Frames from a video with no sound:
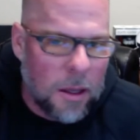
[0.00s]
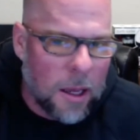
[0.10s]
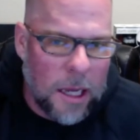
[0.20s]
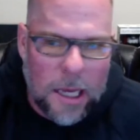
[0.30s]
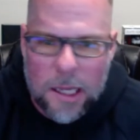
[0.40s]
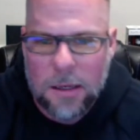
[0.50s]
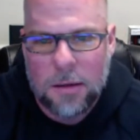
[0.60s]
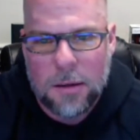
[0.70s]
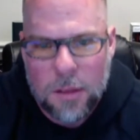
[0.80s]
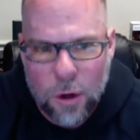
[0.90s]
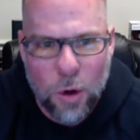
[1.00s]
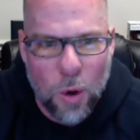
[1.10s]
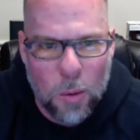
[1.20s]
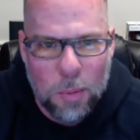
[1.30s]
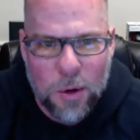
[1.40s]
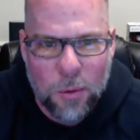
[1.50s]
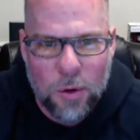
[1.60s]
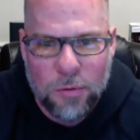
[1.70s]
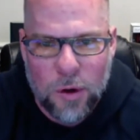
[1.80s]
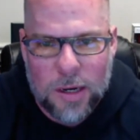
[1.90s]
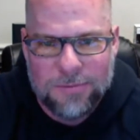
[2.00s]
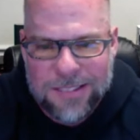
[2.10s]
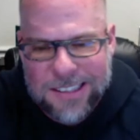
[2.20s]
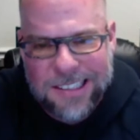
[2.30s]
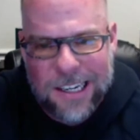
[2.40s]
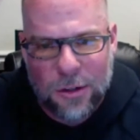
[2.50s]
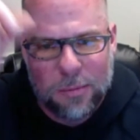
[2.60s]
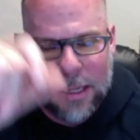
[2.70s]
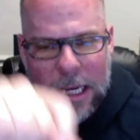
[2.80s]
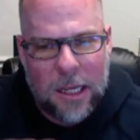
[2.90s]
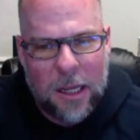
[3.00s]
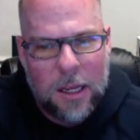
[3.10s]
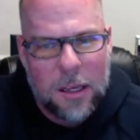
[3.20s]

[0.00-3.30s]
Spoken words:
Again, they'll go and put a roof on it, sells immediately.